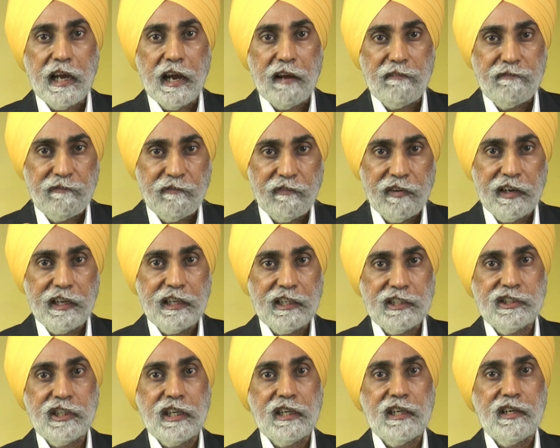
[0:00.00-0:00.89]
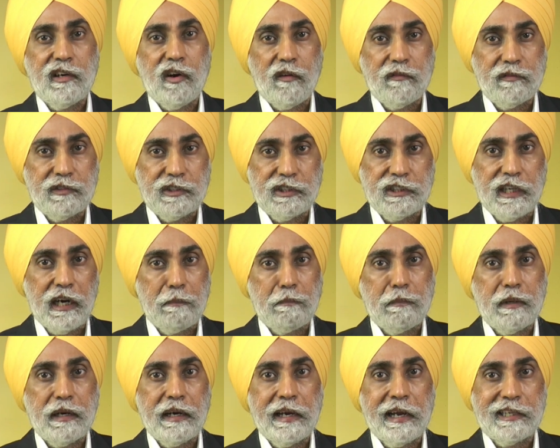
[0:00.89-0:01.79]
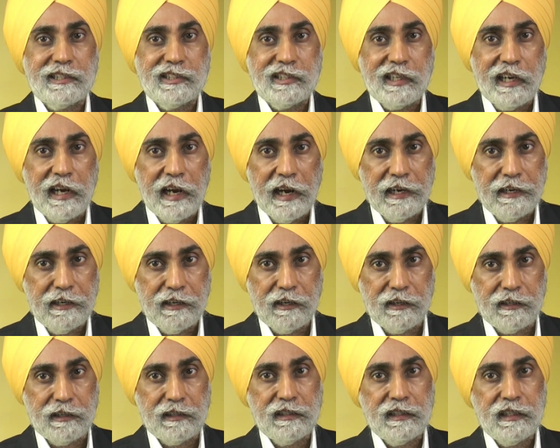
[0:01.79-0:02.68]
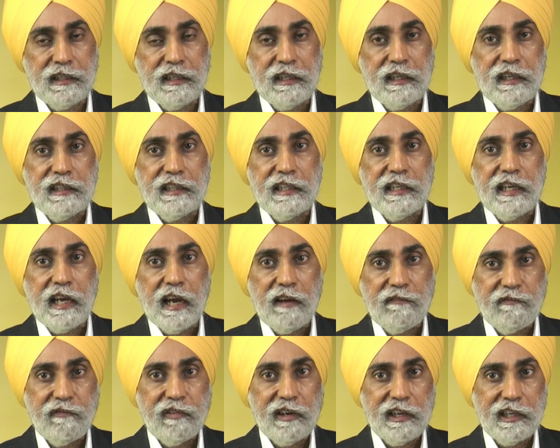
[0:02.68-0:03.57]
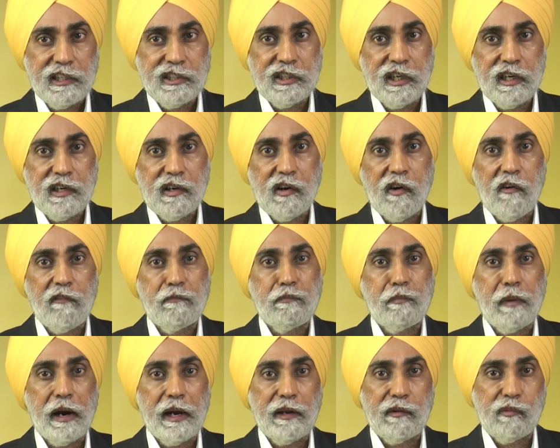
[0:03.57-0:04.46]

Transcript: affliction of jam has ended. The affliction of my